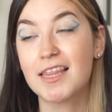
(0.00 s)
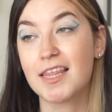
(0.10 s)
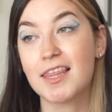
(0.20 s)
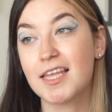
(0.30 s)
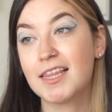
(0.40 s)
The
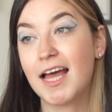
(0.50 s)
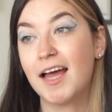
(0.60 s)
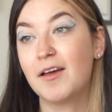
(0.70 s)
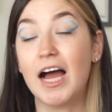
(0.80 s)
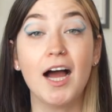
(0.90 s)
thing
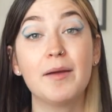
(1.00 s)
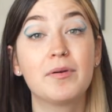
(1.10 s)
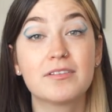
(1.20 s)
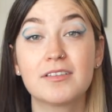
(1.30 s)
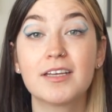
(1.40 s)
that I
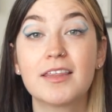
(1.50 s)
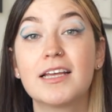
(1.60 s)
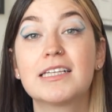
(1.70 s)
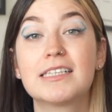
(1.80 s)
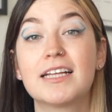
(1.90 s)
personally
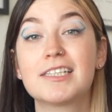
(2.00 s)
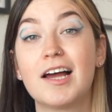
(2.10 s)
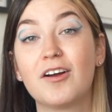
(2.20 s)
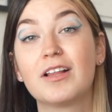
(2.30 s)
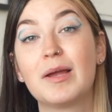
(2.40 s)
think sets
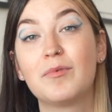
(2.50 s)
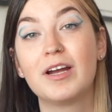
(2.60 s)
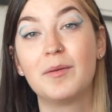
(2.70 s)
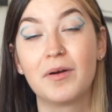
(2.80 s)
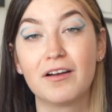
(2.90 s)
our
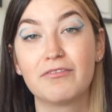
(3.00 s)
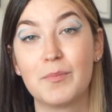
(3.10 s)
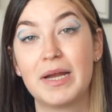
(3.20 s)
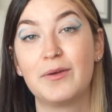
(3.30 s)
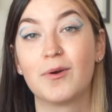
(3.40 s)
library apart
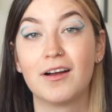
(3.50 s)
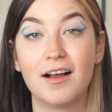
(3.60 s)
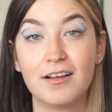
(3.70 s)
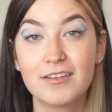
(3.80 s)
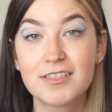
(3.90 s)
from anywhere
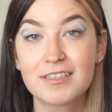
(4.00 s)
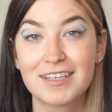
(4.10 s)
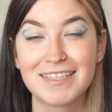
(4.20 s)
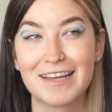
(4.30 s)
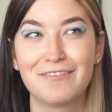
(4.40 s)
else,
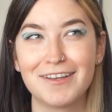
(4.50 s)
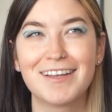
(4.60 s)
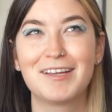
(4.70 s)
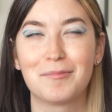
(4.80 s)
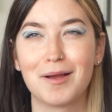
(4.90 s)
because I feel
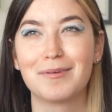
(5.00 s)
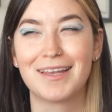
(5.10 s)
like you're probably